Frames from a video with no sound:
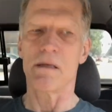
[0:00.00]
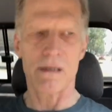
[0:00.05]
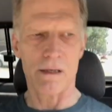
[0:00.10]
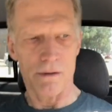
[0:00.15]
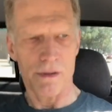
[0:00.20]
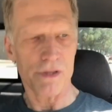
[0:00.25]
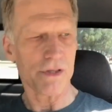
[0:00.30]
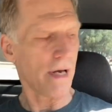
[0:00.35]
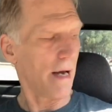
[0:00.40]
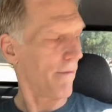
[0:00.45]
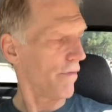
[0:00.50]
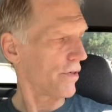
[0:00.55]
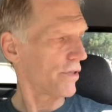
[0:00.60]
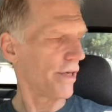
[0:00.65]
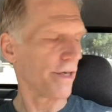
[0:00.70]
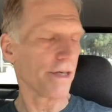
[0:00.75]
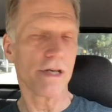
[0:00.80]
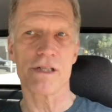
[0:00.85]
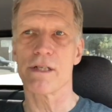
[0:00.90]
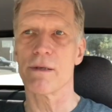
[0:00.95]
he's
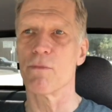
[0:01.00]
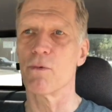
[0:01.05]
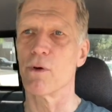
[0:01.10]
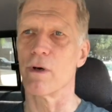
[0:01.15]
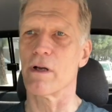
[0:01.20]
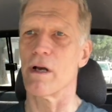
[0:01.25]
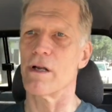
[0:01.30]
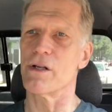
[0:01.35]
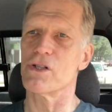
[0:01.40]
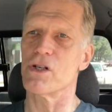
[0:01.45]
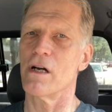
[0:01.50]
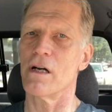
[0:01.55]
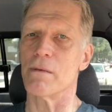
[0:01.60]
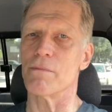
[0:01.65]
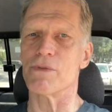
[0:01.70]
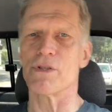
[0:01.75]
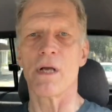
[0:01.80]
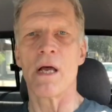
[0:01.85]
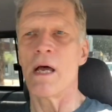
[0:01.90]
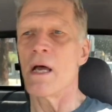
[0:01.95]
obviously done some work on his
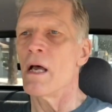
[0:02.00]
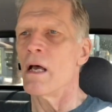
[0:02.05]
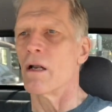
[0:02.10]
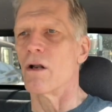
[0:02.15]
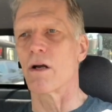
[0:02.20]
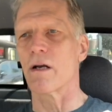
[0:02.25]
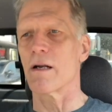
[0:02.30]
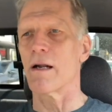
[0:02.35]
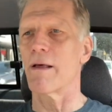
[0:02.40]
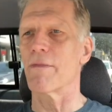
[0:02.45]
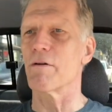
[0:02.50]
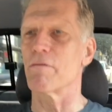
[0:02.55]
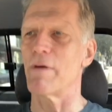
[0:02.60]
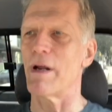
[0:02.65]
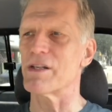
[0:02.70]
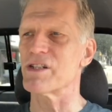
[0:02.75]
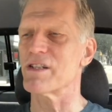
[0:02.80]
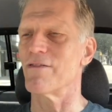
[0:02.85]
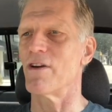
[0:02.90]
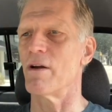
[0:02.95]
arms. Looking at the
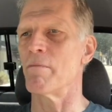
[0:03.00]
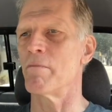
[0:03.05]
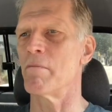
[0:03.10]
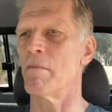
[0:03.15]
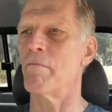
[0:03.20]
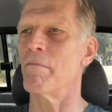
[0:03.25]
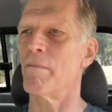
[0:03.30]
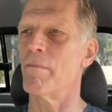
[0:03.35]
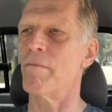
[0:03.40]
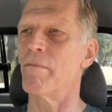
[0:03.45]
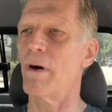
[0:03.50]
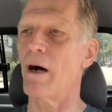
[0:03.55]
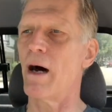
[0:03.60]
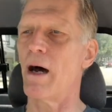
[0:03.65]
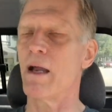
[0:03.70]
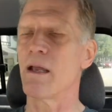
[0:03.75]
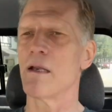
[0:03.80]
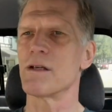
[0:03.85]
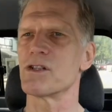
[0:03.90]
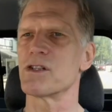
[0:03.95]
rest of him
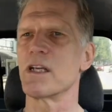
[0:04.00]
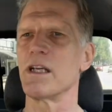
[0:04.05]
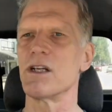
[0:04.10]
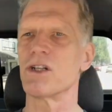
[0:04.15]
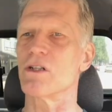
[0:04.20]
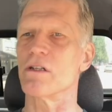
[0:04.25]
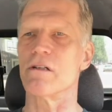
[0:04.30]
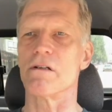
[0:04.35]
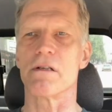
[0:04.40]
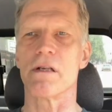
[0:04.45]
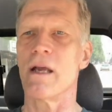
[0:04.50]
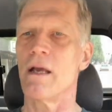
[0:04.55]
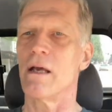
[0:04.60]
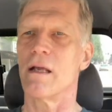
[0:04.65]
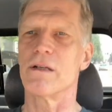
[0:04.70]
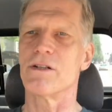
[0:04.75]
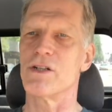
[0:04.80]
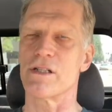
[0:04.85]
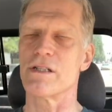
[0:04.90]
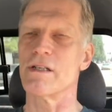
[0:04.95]
behind his t-shirt,
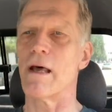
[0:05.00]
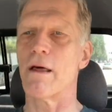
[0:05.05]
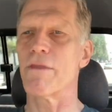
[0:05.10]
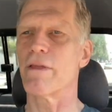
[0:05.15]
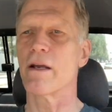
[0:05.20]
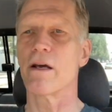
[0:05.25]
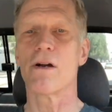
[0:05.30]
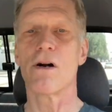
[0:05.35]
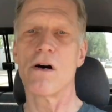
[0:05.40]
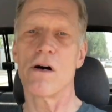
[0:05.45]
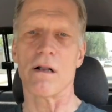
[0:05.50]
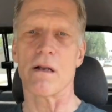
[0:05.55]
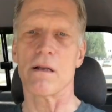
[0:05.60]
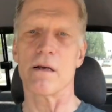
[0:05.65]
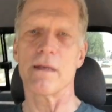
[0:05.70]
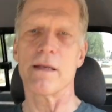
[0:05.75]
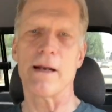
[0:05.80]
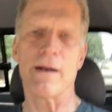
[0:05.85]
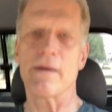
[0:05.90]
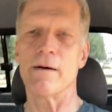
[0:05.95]
just nothing at all.
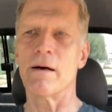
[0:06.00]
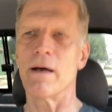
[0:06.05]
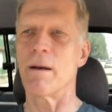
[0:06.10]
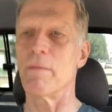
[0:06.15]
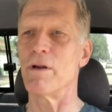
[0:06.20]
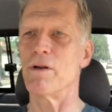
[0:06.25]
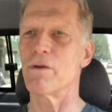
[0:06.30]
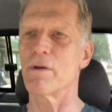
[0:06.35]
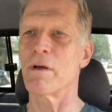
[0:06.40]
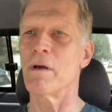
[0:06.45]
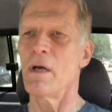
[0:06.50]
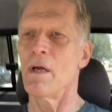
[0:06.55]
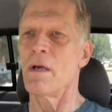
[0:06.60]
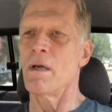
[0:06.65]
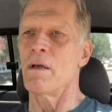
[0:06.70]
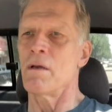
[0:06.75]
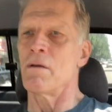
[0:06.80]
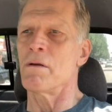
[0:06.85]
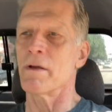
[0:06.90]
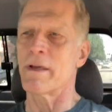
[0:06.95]
I mean,
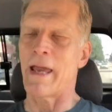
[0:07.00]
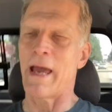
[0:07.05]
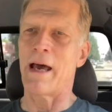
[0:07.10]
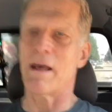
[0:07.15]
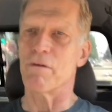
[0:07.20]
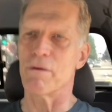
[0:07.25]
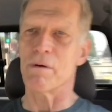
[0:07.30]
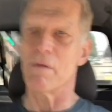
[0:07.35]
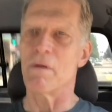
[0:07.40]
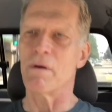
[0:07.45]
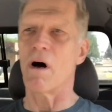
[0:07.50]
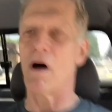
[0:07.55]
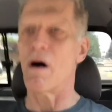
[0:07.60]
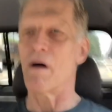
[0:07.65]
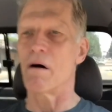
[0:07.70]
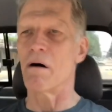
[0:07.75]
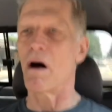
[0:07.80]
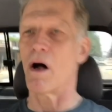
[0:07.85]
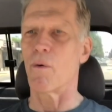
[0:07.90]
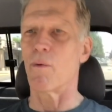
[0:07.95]
you can't
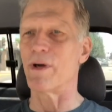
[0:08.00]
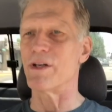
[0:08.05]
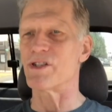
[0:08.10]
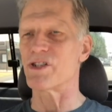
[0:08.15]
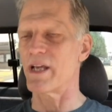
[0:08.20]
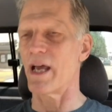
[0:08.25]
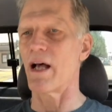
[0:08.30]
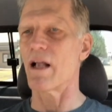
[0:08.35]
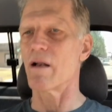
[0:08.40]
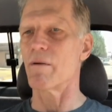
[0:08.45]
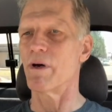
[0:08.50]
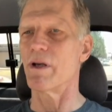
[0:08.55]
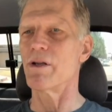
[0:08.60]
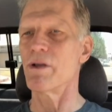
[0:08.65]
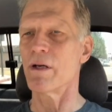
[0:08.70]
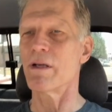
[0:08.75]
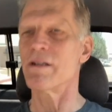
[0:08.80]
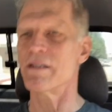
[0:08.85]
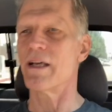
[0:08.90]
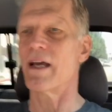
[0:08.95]
always tell, but
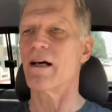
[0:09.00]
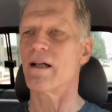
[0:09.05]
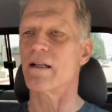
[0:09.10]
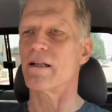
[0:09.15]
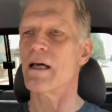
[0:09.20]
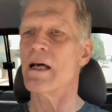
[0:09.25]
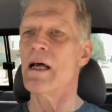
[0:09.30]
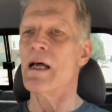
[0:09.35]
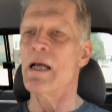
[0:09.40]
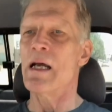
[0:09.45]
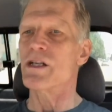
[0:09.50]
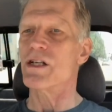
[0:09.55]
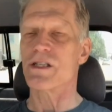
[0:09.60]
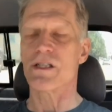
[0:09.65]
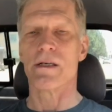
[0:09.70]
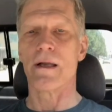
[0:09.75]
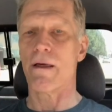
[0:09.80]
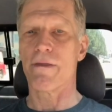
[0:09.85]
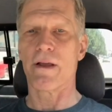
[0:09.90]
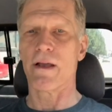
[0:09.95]
you can tell just
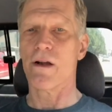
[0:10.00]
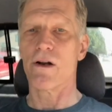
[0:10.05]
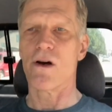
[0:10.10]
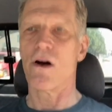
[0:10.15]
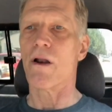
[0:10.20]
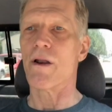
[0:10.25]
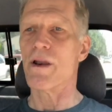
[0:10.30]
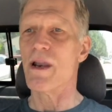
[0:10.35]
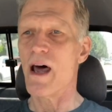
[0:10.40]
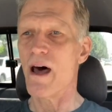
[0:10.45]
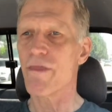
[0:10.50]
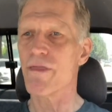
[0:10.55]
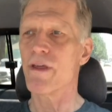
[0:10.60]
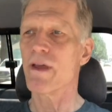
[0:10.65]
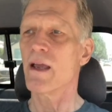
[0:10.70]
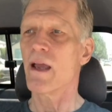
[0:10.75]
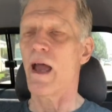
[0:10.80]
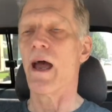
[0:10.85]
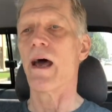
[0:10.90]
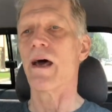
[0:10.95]
nothing at all.
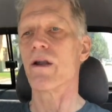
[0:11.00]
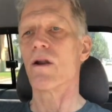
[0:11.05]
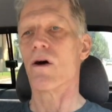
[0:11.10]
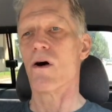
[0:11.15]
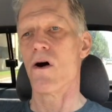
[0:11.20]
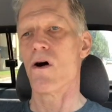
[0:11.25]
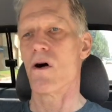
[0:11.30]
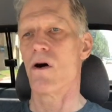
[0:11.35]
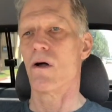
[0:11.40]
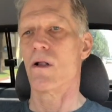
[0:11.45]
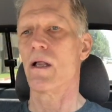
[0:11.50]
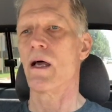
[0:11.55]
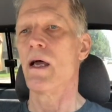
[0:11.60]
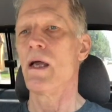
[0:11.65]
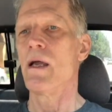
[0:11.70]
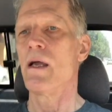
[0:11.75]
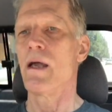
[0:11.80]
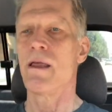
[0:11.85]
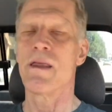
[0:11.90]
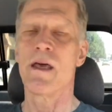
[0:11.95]
Nothing at all.
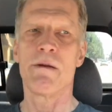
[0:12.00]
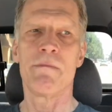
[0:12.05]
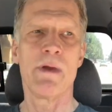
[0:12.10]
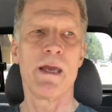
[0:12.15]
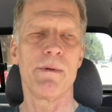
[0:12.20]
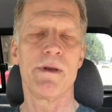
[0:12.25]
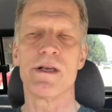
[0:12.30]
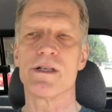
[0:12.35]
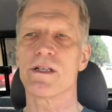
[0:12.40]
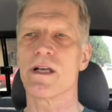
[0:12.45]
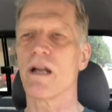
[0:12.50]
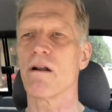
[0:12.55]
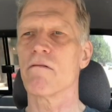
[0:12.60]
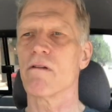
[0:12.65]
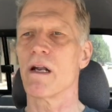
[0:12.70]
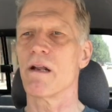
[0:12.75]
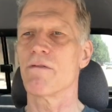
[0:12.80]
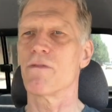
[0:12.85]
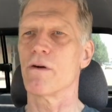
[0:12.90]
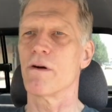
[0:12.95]
And then maybe he's getting
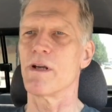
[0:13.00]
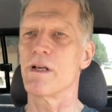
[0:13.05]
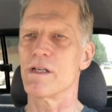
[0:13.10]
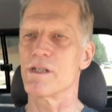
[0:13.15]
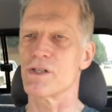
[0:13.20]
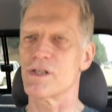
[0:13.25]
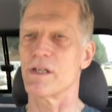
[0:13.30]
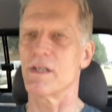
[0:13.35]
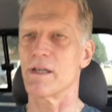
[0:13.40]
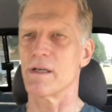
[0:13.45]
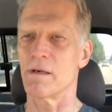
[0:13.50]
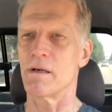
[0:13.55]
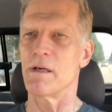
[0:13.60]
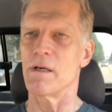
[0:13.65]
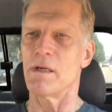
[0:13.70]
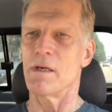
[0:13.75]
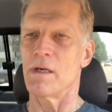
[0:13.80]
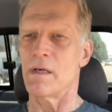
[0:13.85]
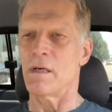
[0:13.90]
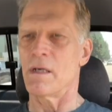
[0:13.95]
ready for his
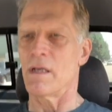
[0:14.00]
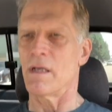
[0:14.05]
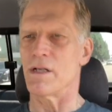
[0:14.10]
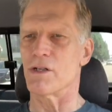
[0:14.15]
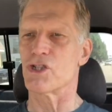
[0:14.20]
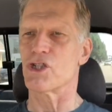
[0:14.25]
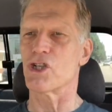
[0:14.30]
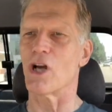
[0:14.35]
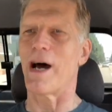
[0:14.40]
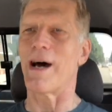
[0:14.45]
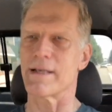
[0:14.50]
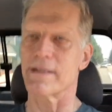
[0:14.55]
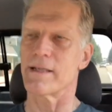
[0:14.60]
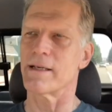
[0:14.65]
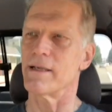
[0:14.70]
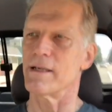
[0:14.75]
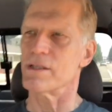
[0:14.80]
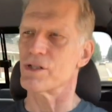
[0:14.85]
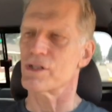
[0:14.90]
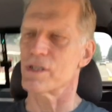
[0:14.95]
shot,
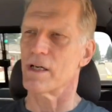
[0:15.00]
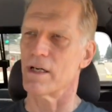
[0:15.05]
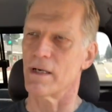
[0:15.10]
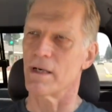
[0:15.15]
his